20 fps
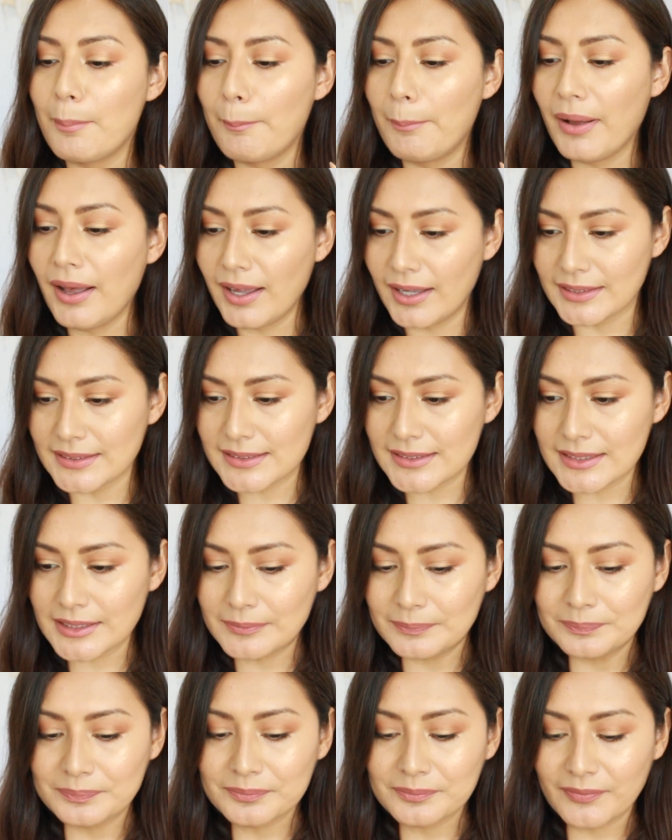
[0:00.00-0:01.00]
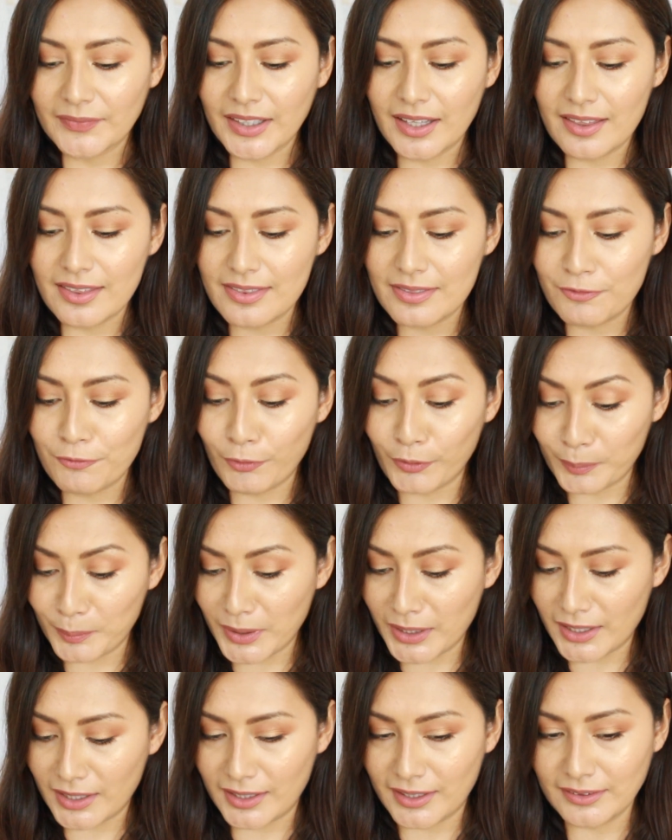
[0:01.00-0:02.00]
But for
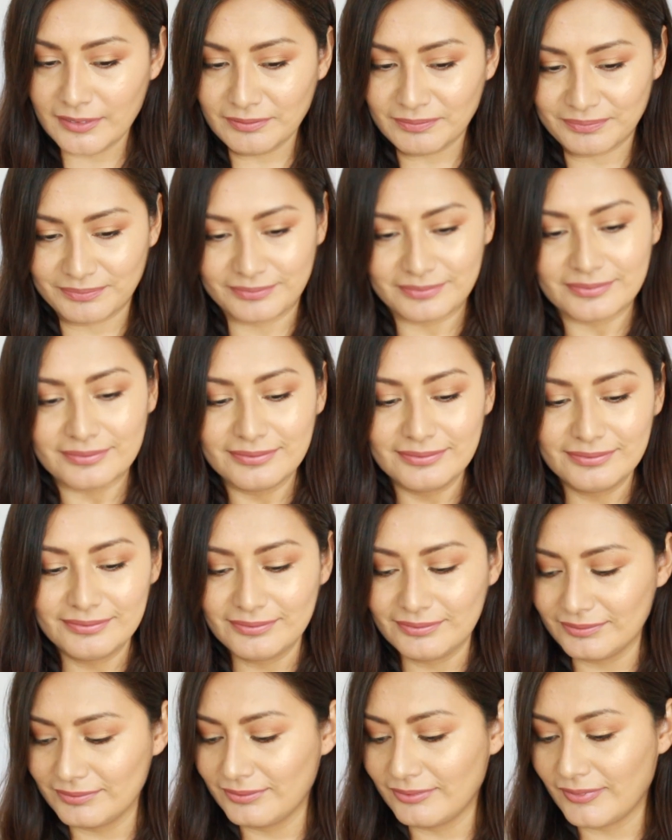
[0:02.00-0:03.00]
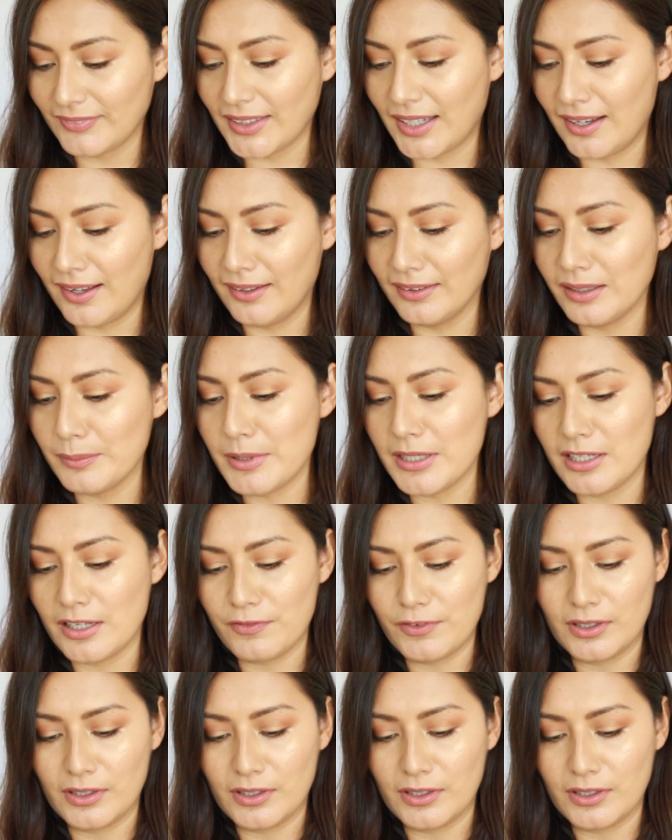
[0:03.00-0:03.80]
me, let me give